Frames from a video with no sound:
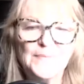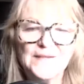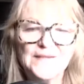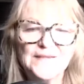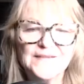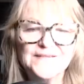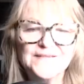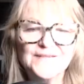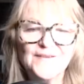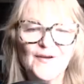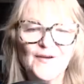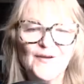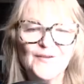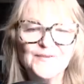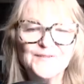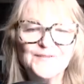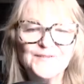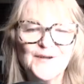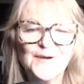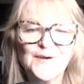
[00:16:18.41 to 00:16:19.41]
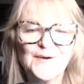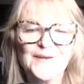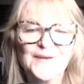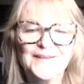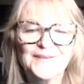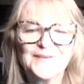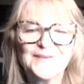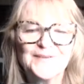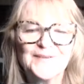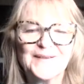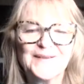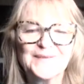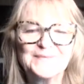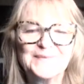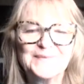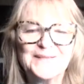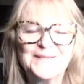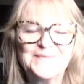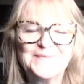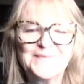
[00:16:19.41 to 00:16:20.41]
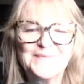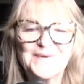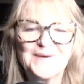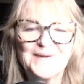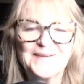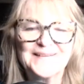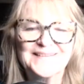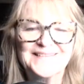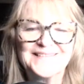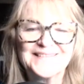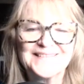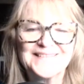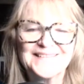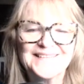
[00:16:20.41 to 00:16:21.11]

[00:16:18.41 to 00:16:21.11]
is also incredibly important.